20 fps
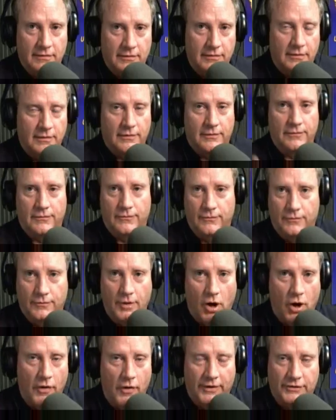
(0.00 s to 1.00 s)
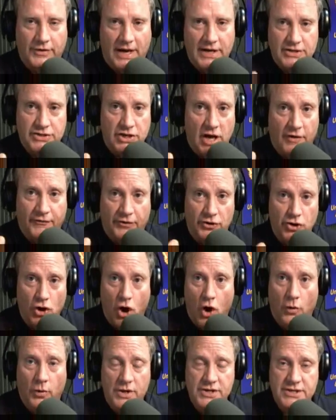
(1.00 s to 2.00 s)
and all this kind of stuff, and
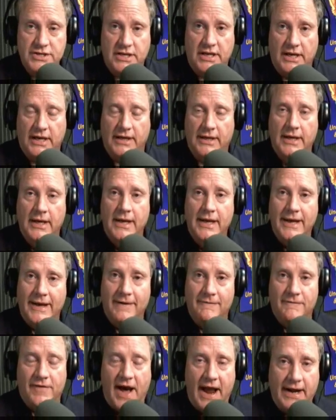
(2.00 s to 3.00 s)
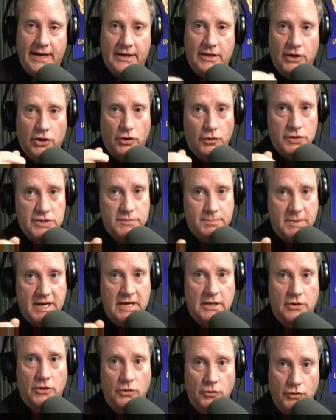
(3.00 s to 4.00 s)
you always get invited to go
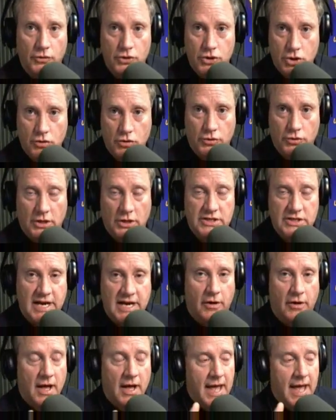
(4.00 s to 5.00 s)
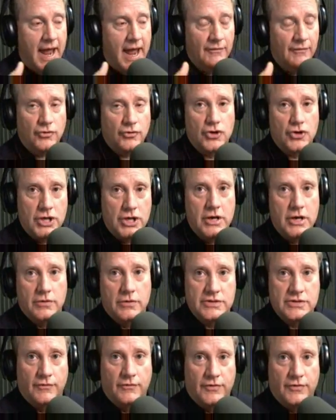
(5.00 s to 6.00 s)
speak to the unions. Now, after
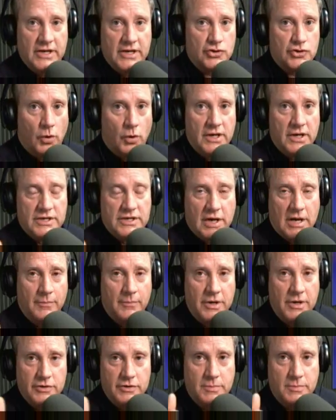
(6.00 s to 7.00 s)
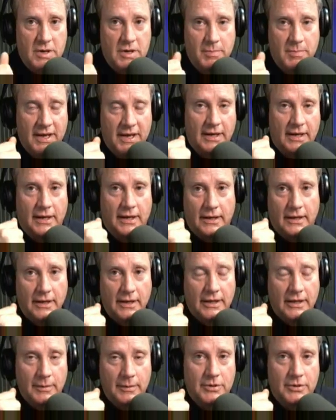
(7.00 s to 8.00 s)
years of this, twenty something years of me being a
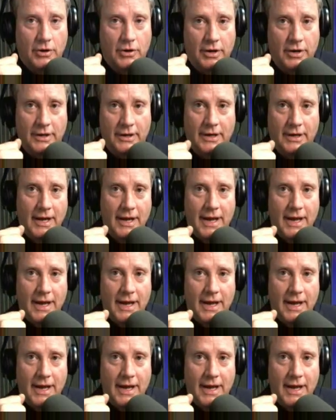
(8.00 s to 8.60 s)
libertarian